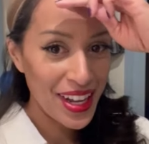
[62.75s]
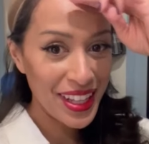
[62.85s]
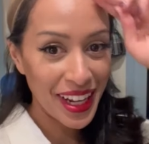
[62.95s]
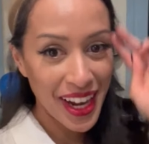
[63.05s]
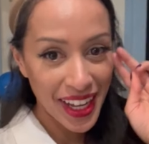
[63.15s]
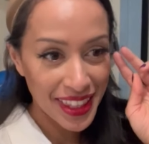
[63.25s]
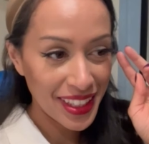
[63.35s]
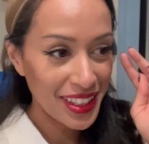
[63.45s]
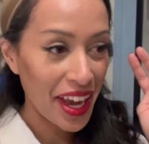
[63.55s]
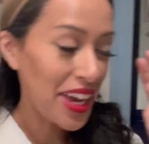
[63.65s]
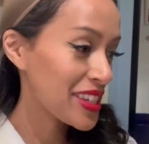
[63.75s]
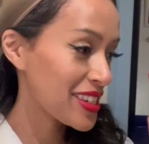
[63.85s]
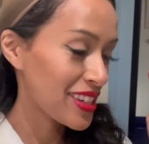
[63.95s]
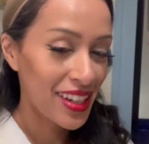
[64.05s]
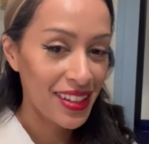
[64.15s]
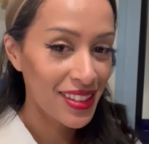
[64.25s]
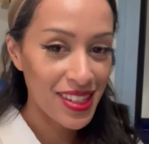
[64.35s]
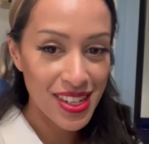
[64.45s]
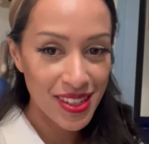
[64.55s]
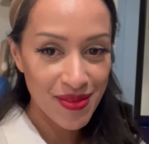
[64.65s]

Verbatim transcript: and then cut the lace. And